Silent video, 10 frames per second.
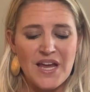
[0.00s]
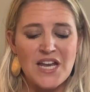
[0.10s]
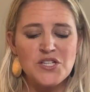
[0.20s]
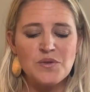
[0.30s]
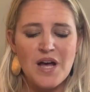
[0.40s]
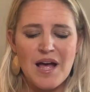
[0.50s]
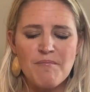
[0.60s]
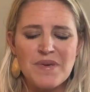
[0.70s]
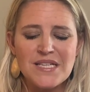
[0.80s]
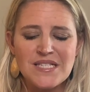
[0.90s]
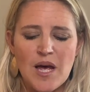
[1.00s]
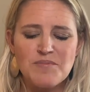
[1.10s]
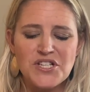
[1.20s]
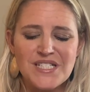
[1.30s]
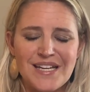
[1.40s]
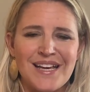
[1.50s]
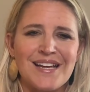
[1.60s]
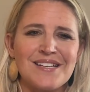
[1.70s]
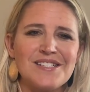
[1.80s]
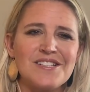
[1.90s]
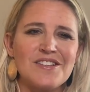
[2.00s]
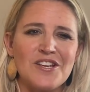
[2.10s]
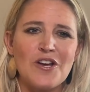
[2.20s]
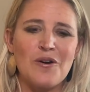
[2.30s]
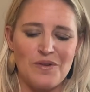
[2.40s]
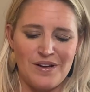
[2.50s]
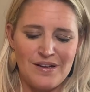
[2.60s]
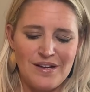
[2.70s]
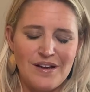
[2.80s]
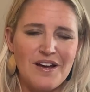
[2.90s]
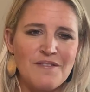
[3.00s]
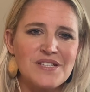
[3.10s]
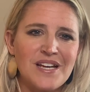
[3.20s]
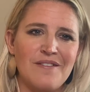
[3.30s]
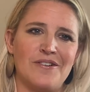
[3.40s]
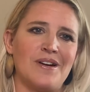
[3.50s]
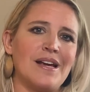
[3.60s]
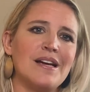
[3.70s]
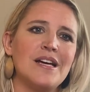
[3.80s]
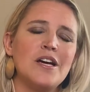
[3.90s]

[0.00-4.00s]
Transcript: and do not be subject again to the yoke of slavery.